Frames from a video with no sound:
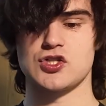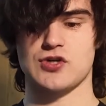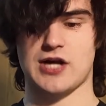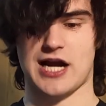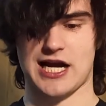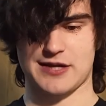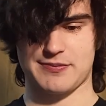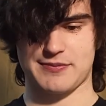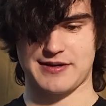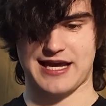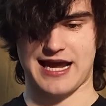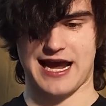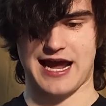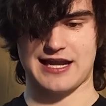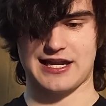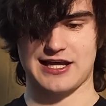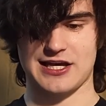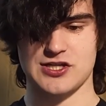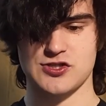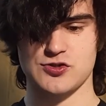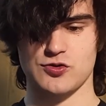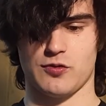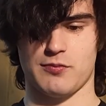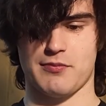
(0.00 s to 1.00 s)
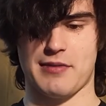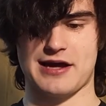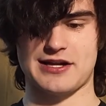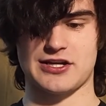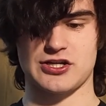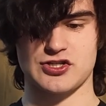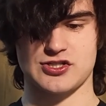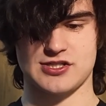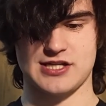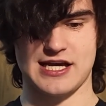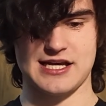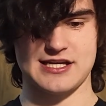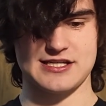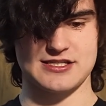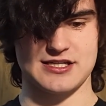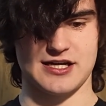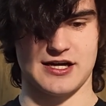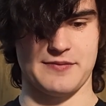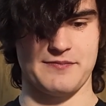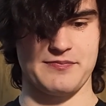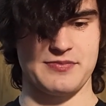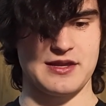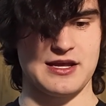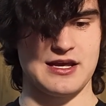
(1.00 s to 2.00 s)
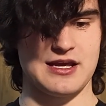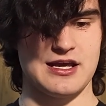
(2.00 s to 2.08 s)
track mechanics, or manage data,